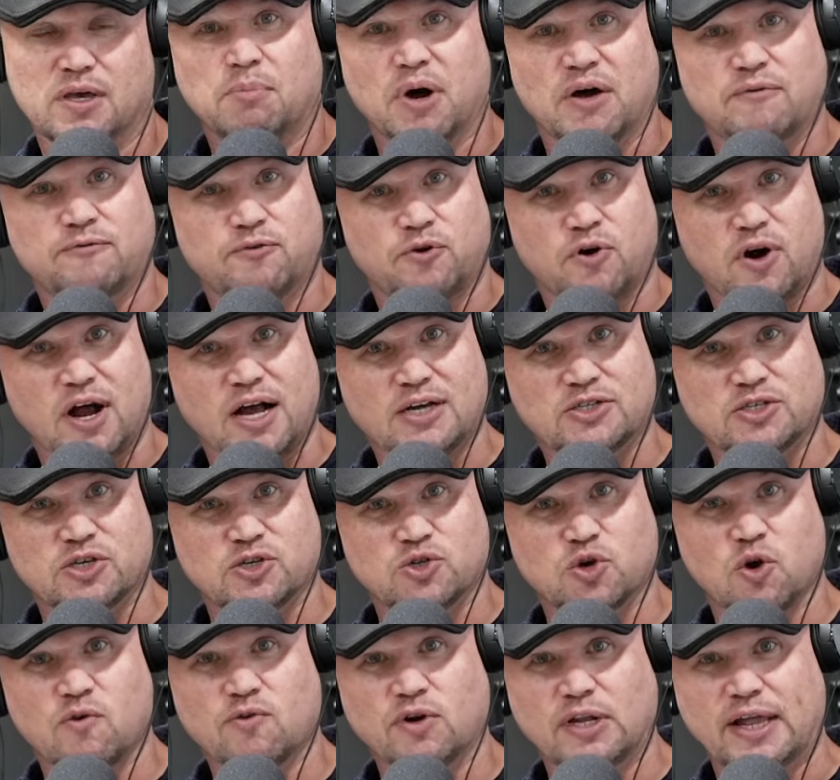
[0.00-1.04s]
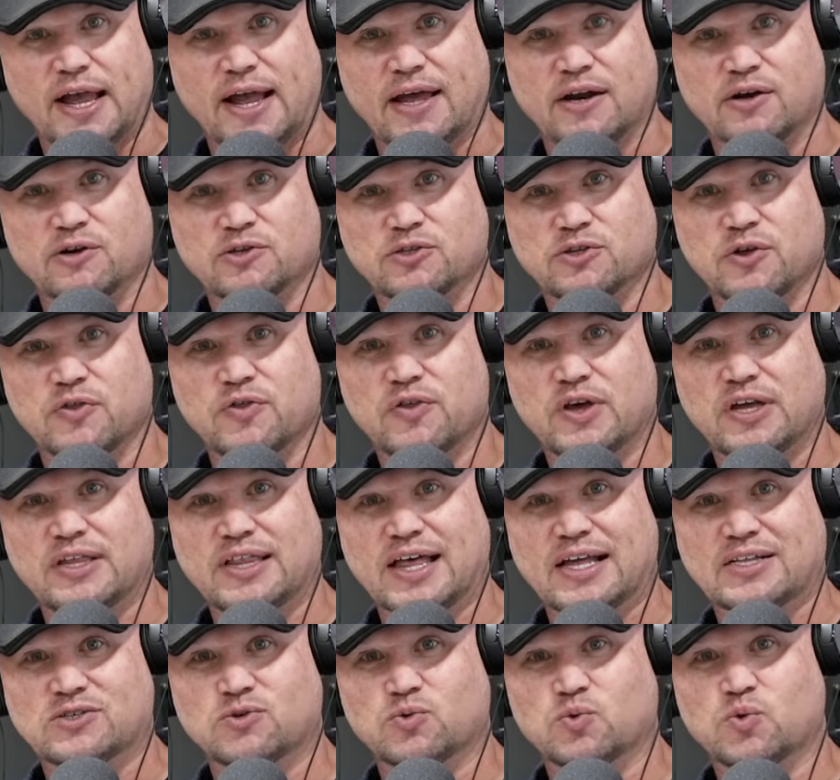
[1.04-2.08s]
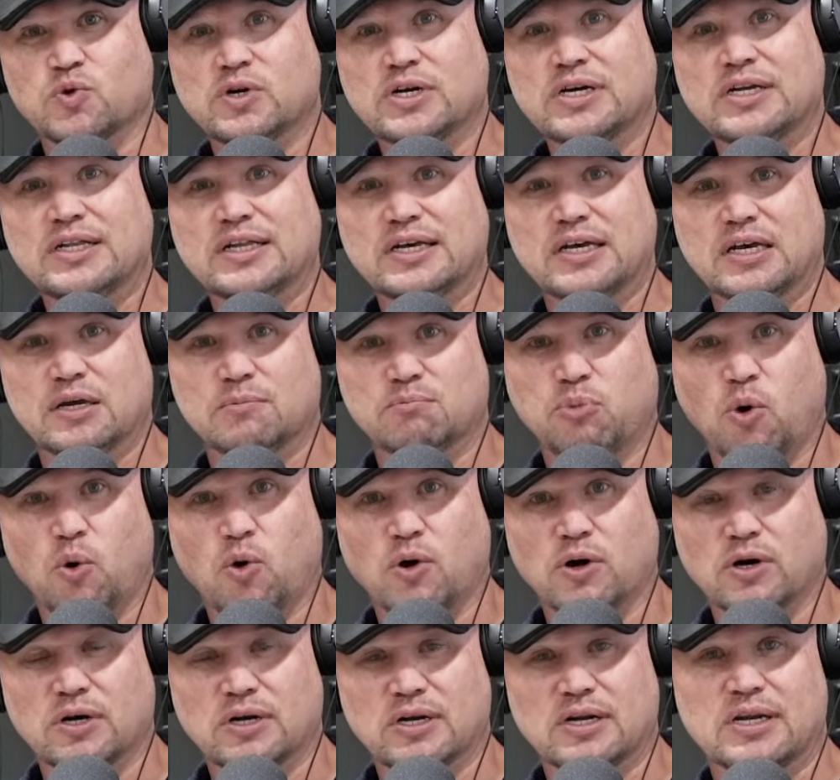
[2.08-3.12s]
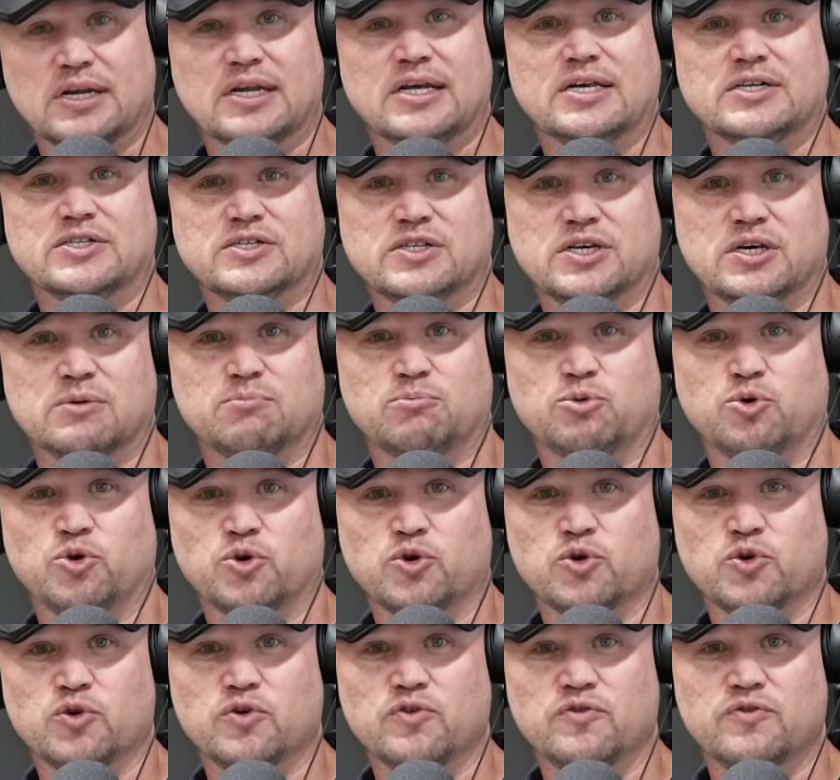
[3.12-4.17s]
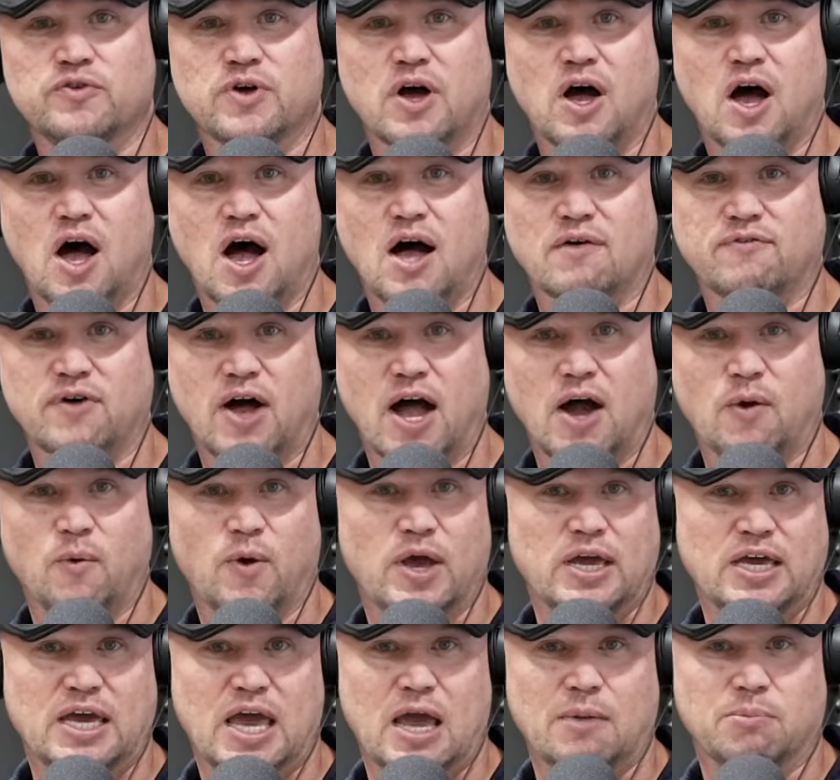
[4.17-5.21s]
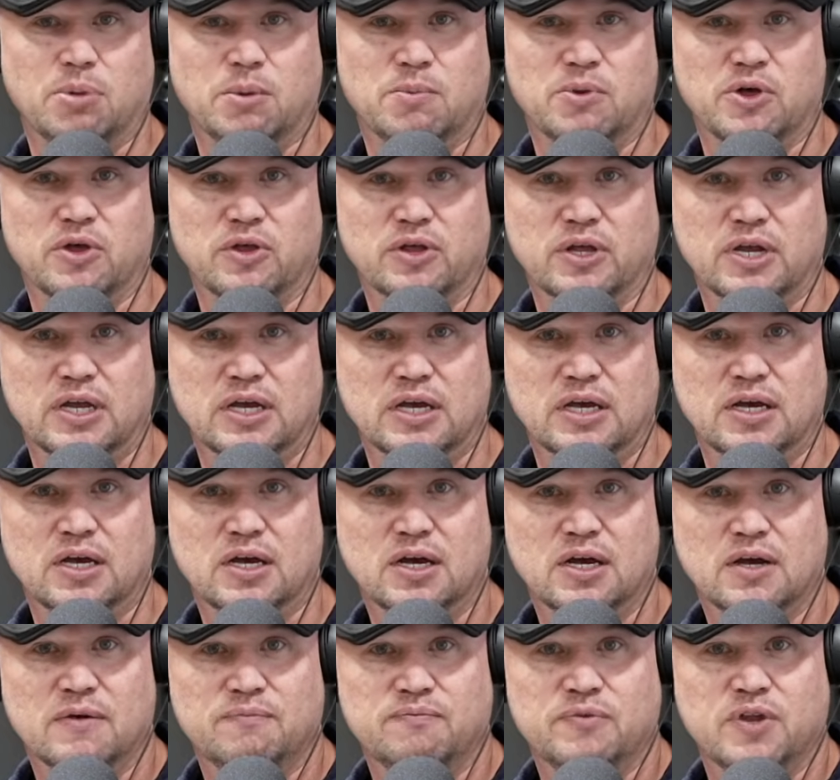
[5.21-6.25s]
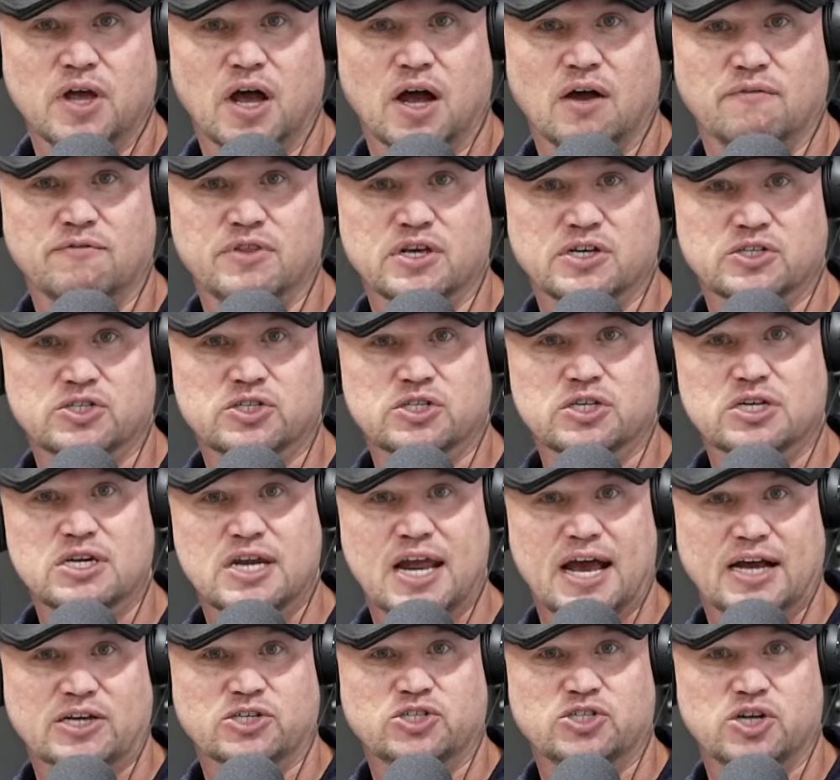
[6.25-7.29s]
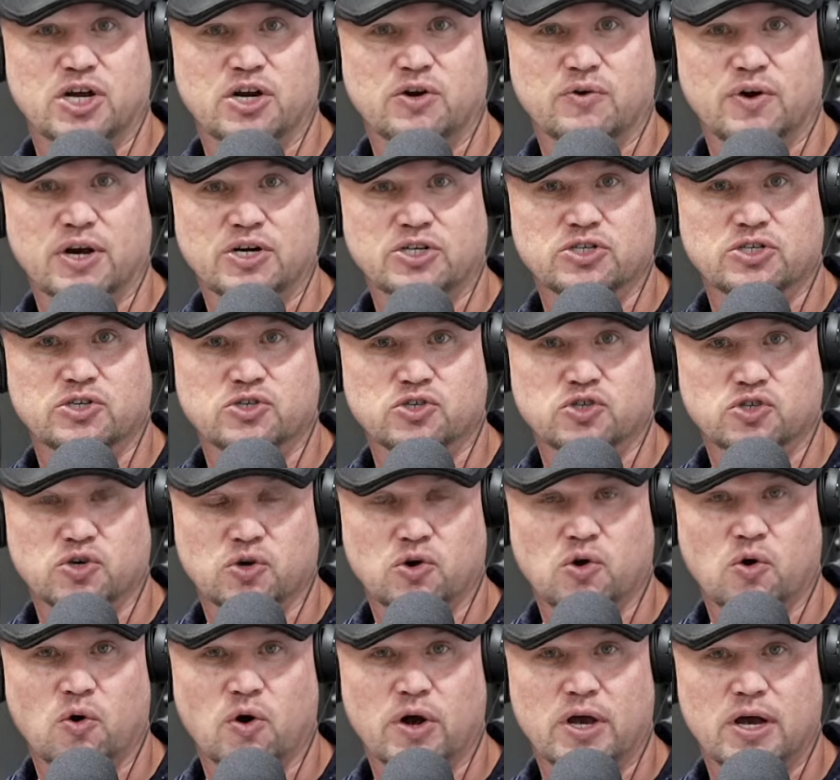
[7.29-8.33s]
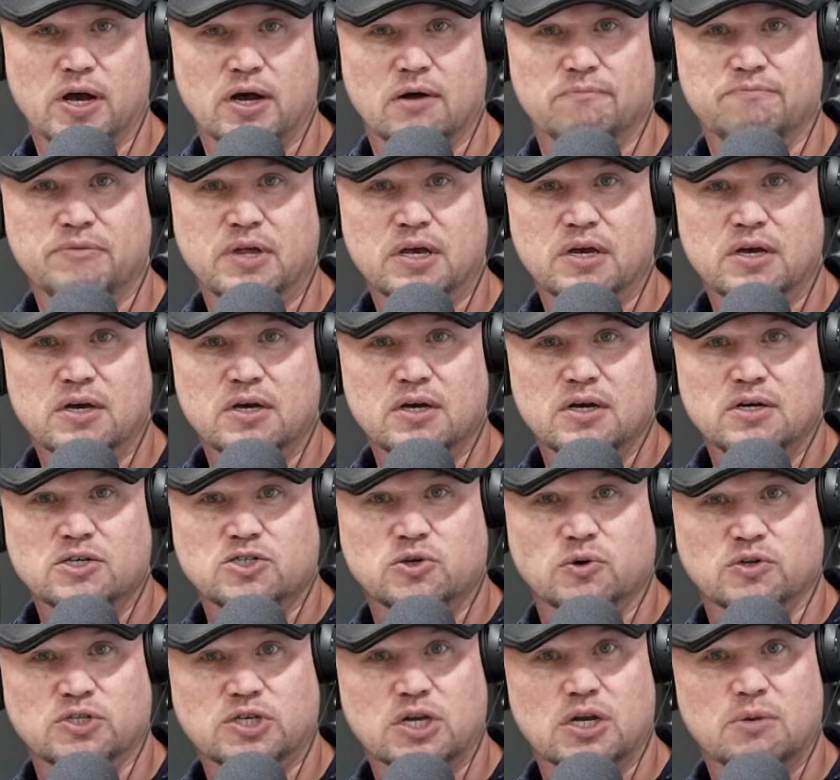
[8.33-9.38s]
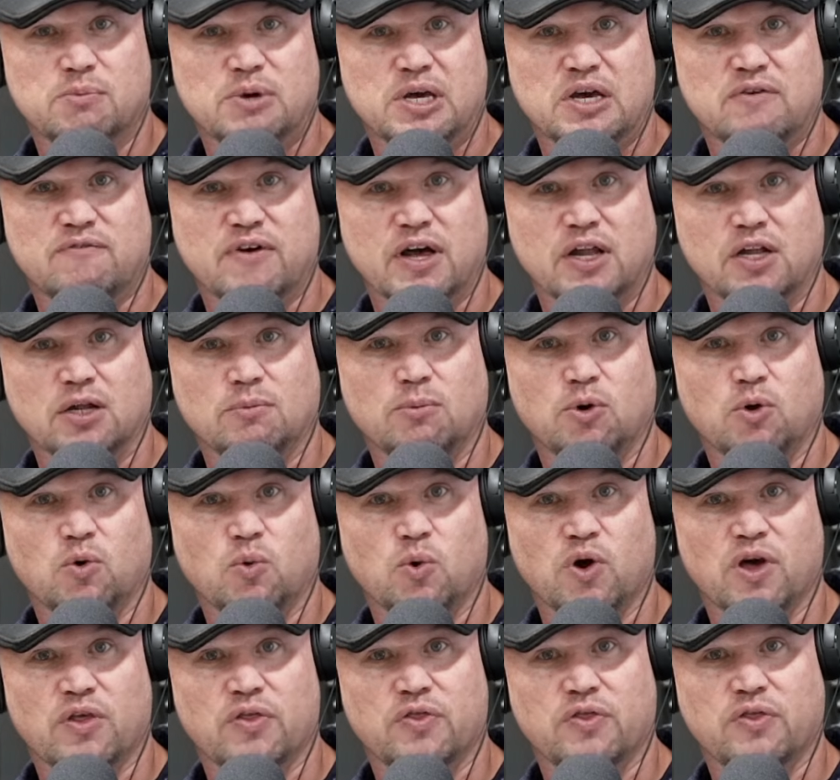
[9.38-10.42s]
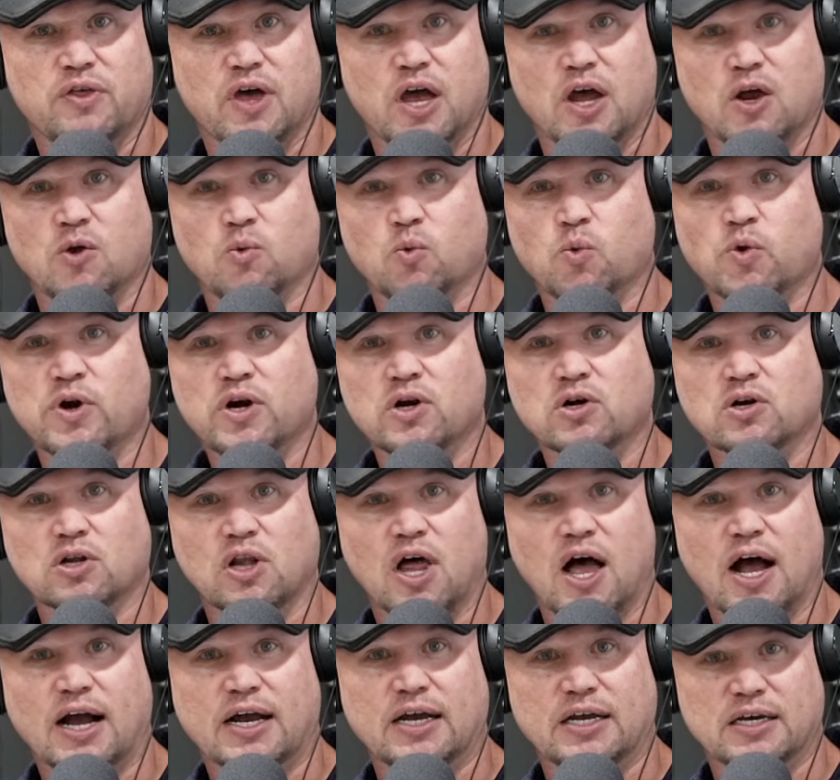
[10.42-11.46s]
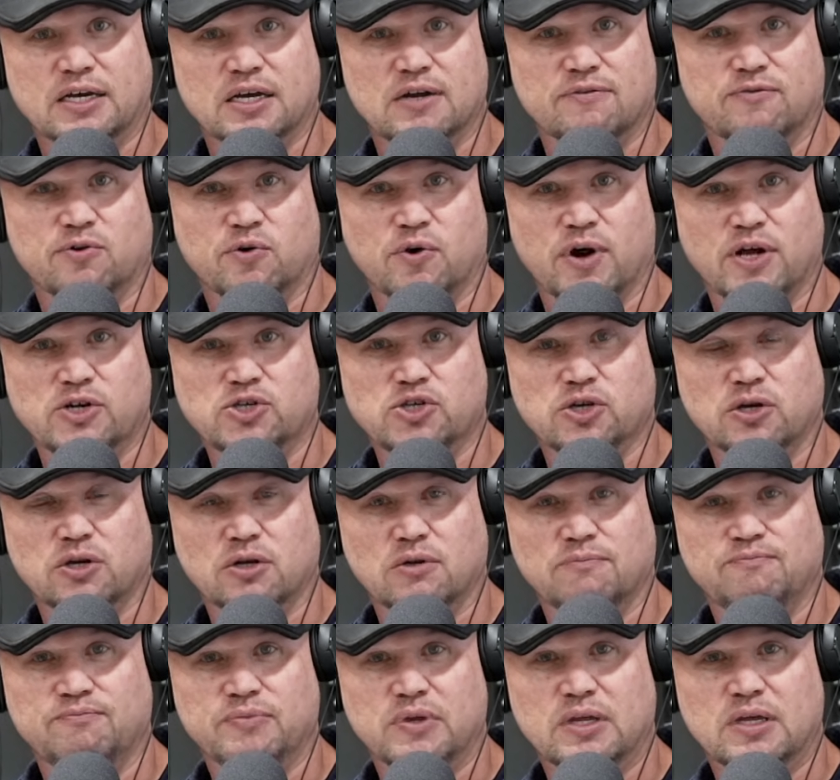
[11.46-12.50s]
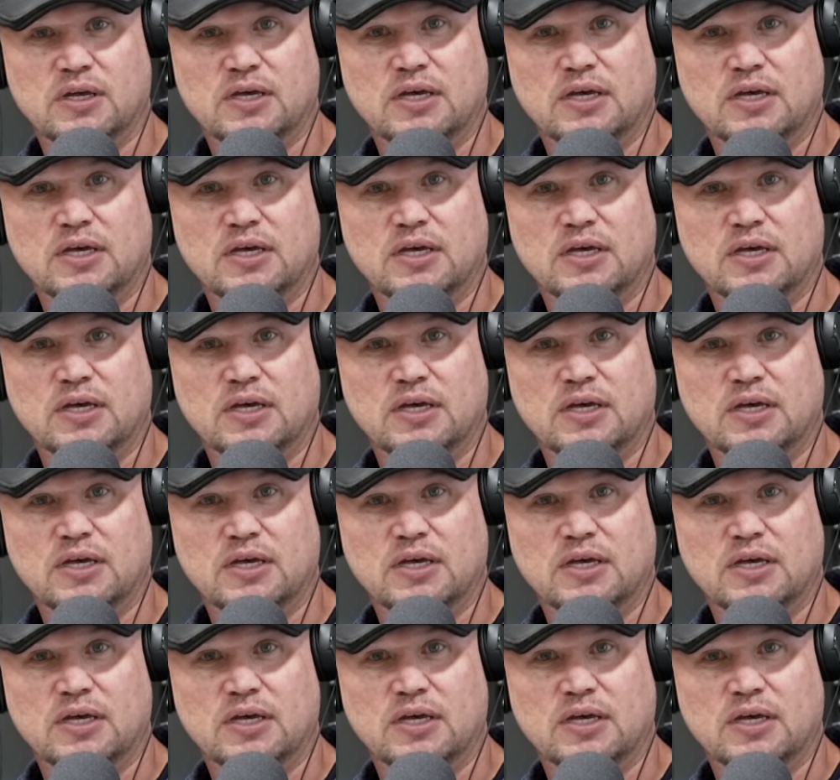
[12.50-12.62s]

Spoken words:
But for us as Overlanders, the thing that's really important is the improved off-highway capability of this next generation Sequoia. So it's going to be available with a rear locking differential.